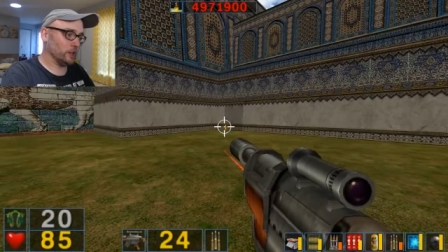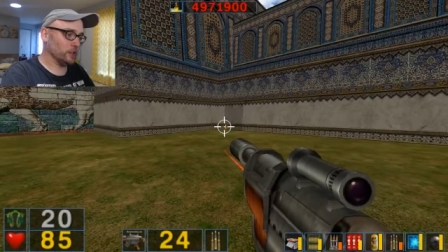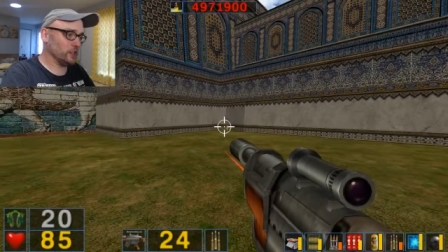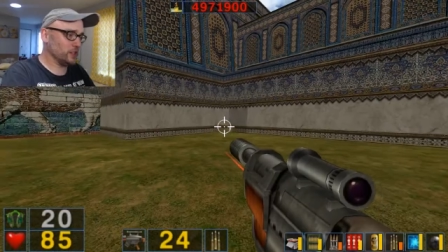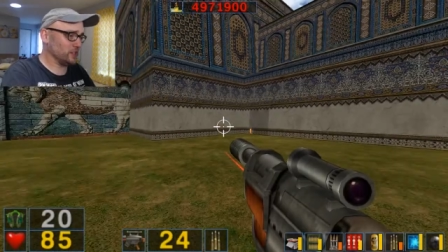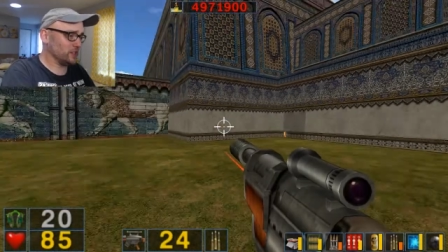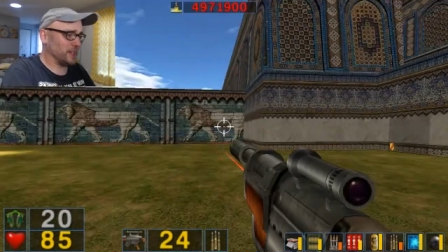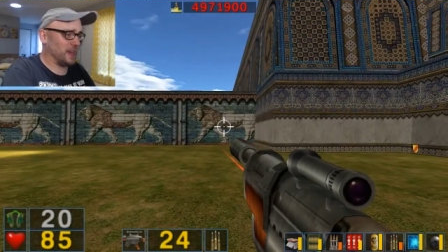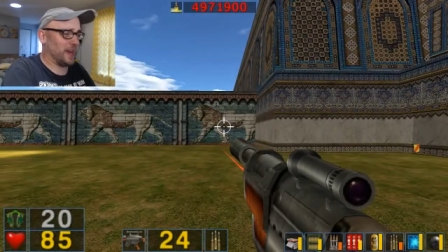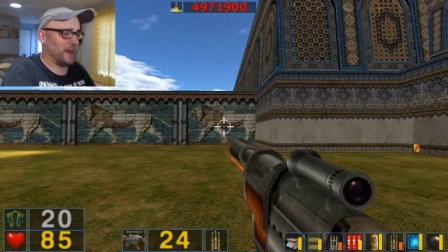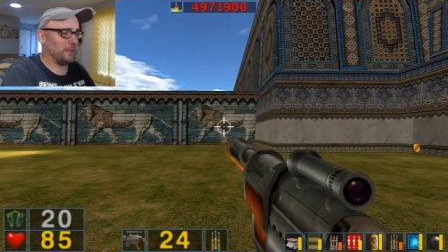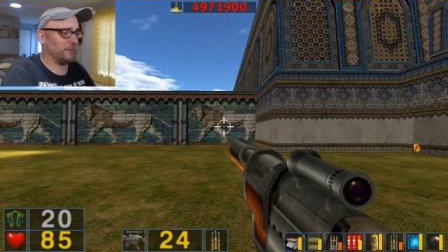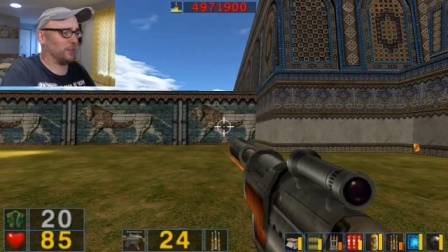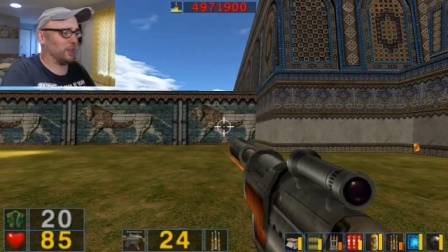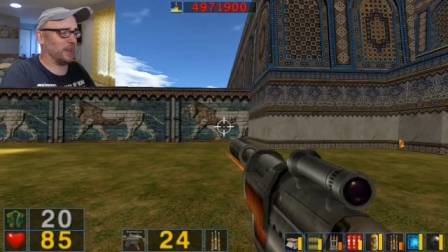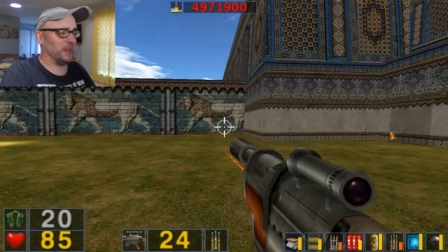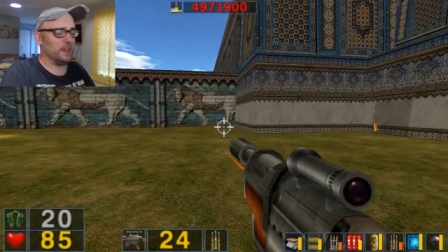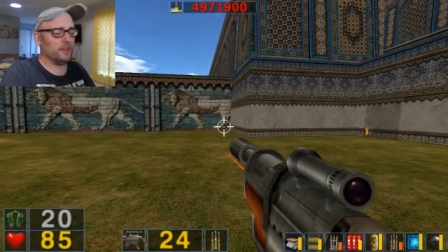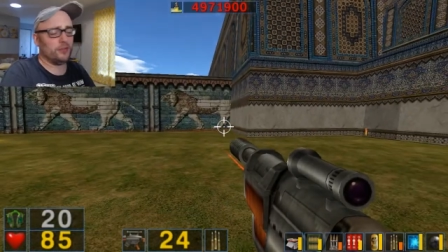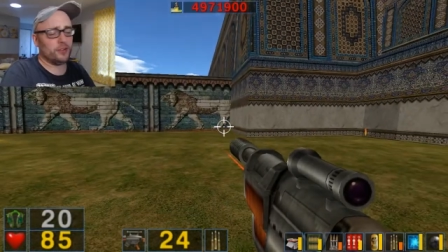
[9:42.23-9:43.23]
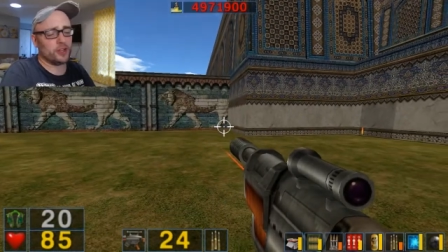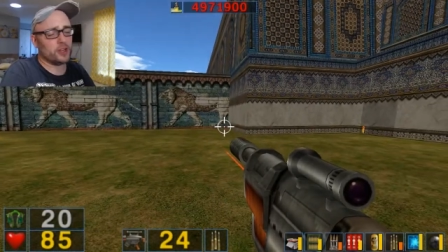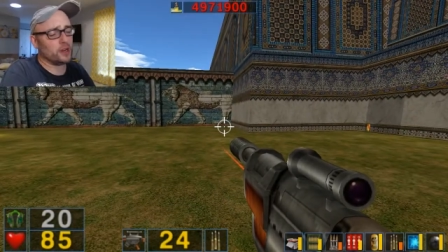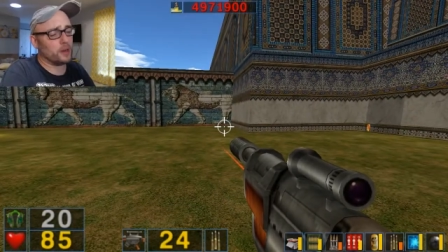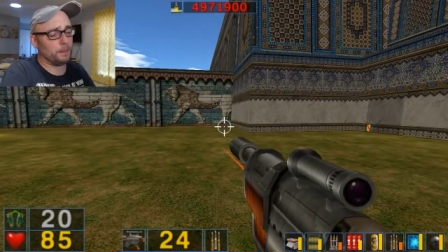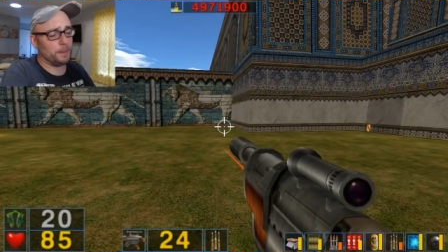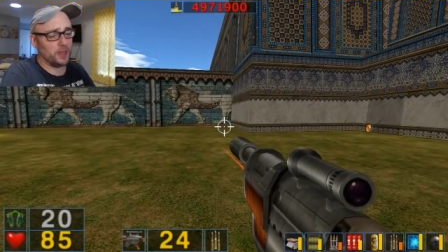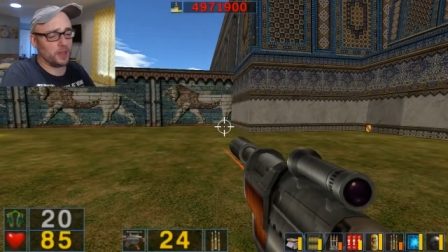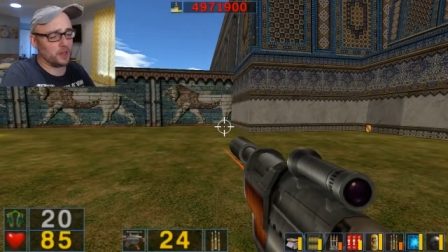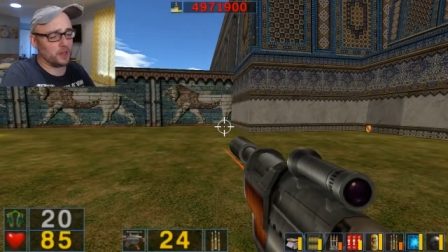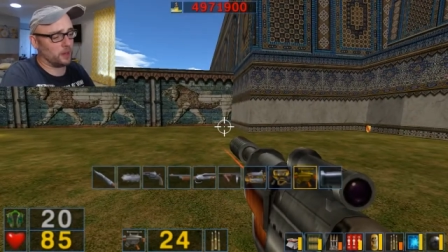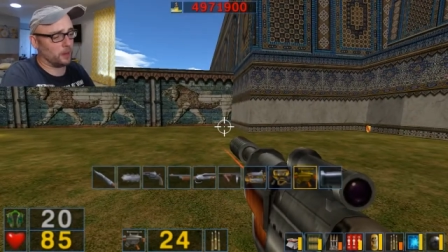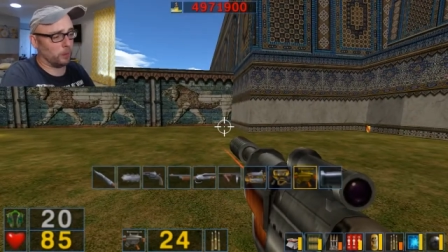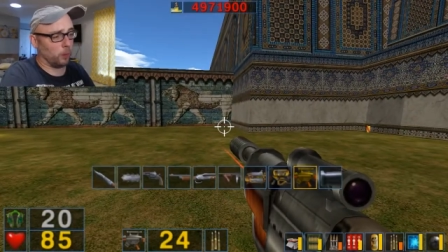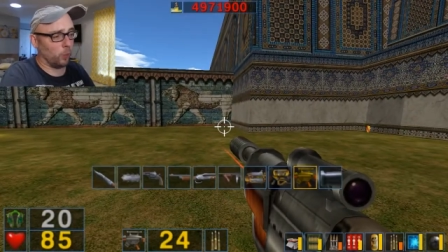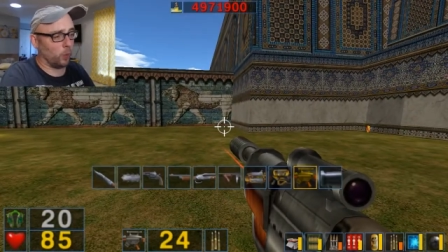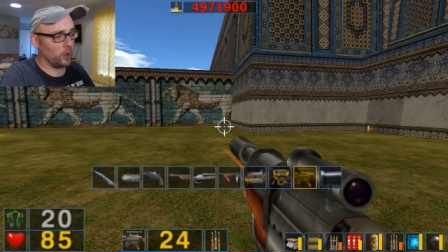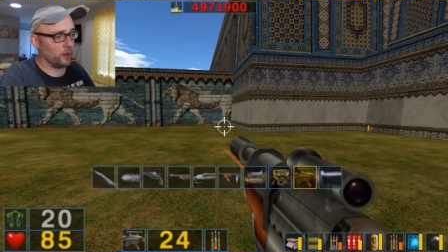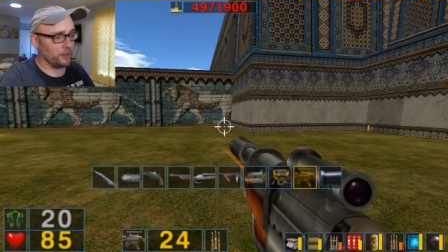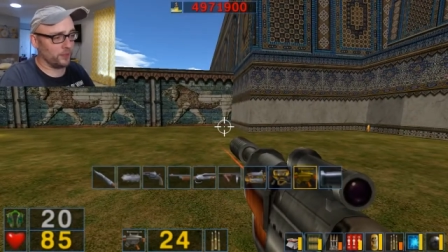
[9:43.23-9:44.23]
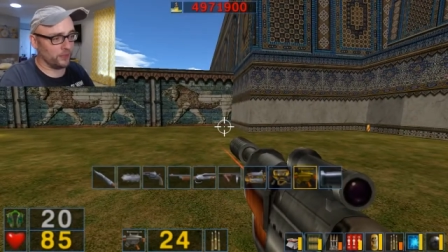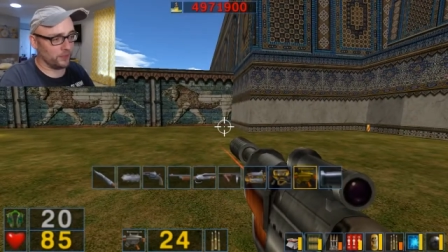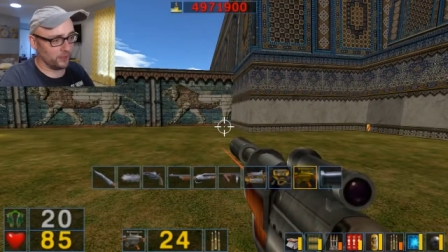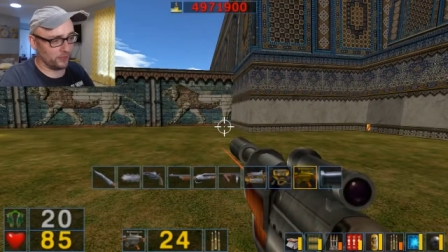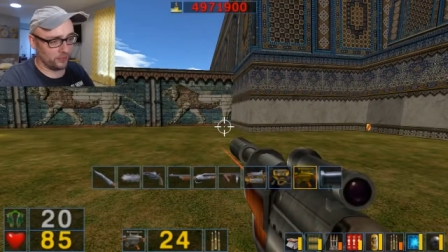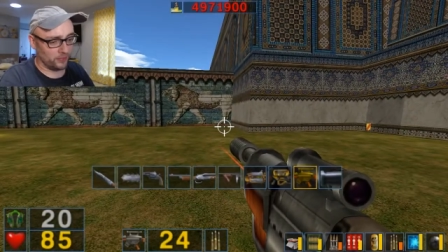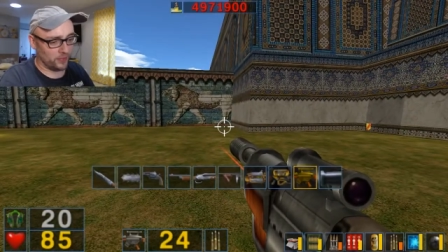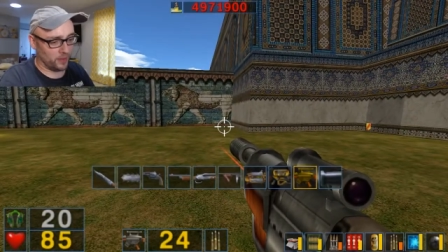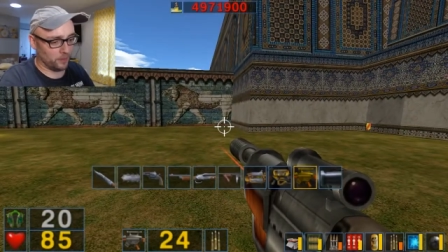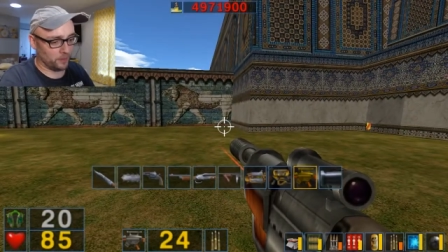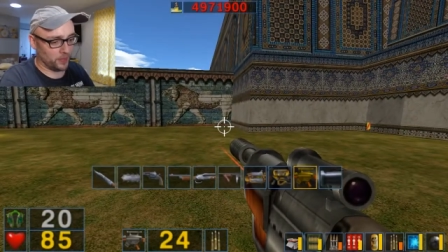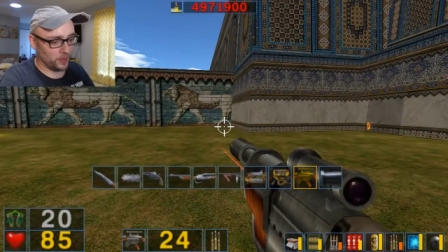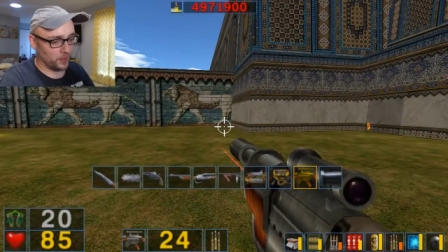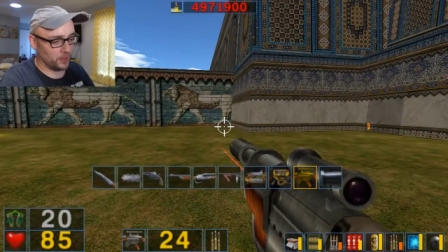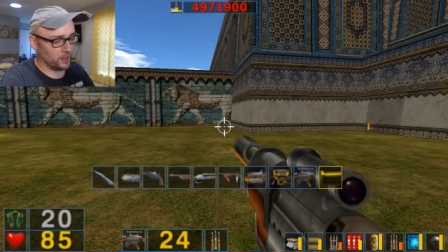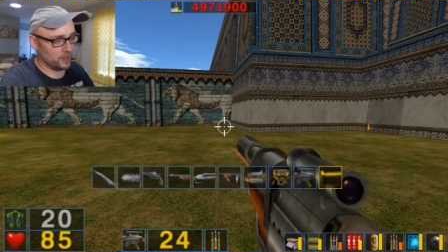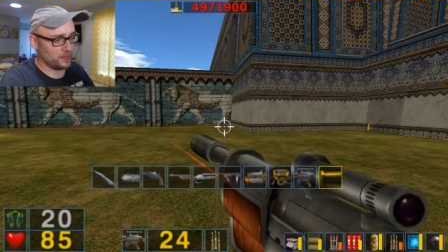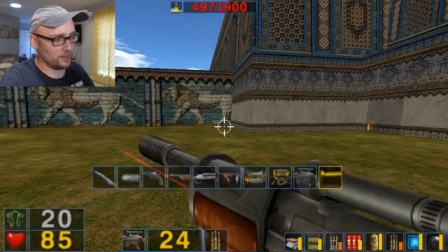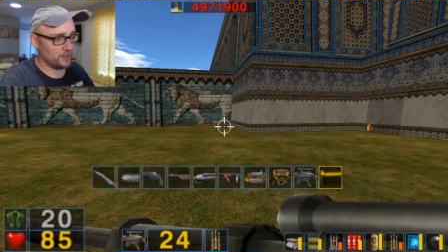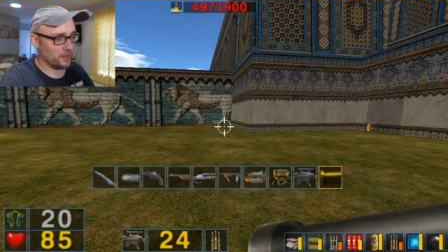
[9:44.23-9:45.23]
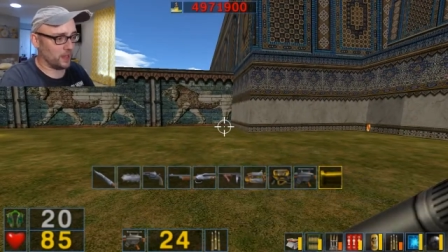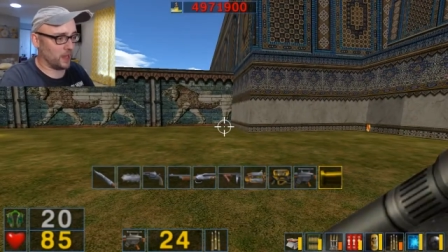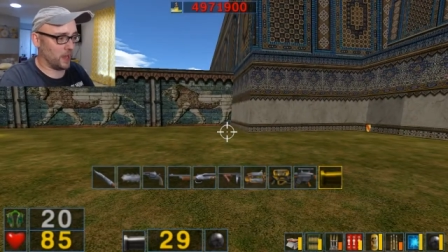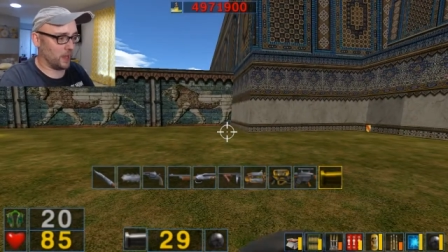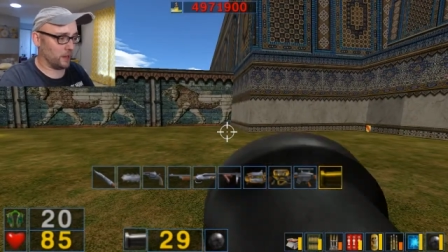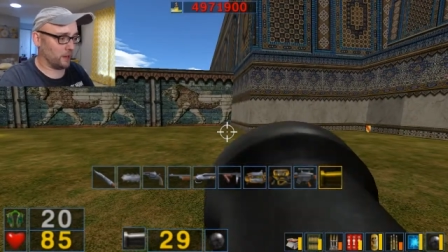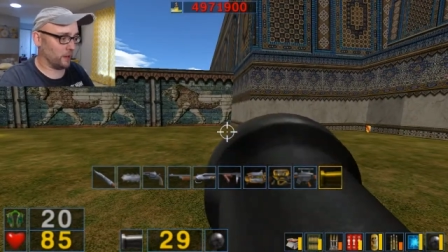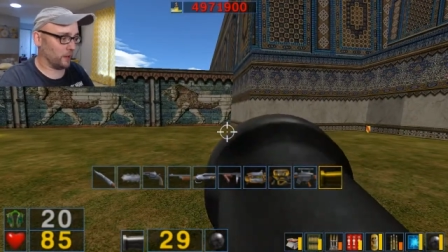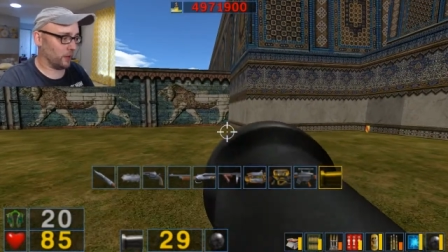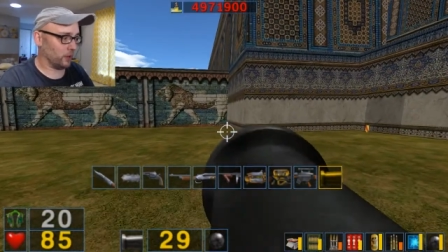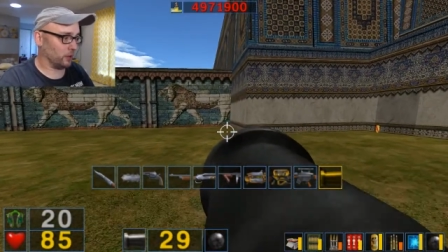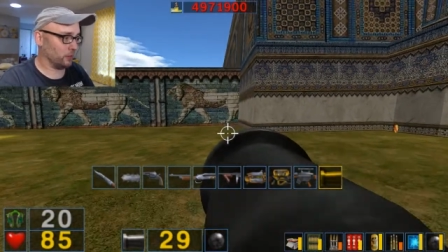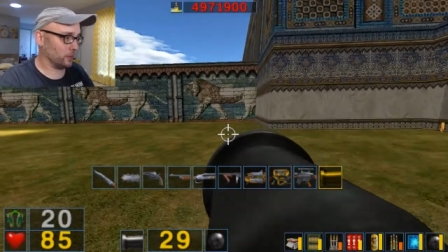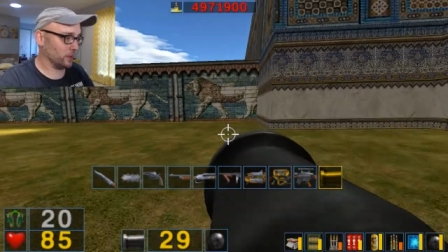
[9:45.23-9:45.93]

Just have the... If you're going to pick up ones of something, get the cannon out.